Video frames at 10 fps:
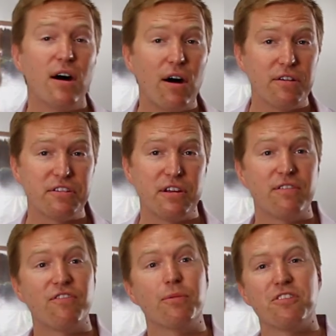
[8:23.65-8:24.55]
also
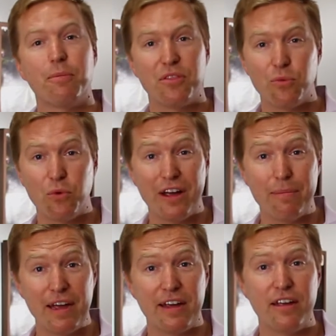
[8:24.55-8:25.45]
from some of the
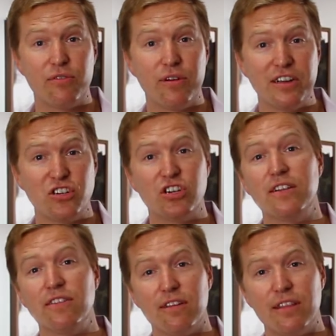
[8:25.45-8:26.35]
winemaking
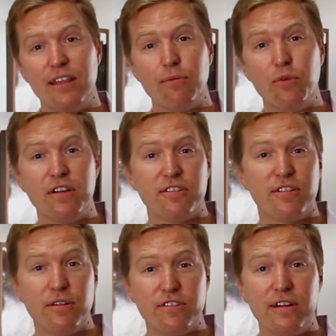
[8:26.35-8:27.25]
traditions that one
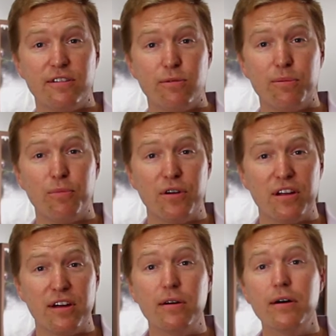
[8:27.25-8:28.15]
associates with
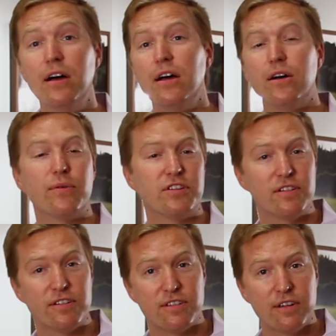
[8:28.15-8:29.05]
Bordeaux, which
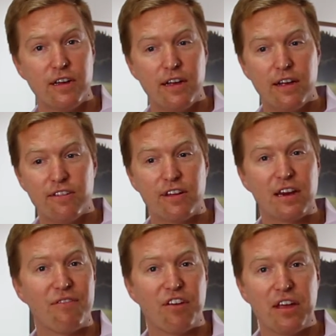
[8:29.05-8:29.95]
is
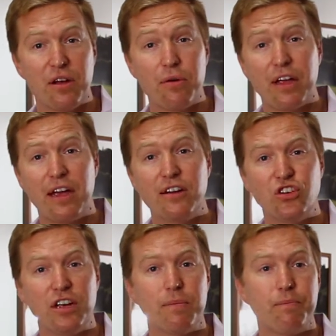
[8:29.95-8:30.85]
significant oak
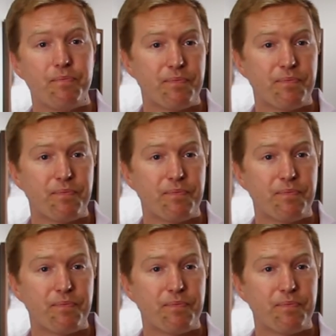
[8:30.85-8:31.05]
aging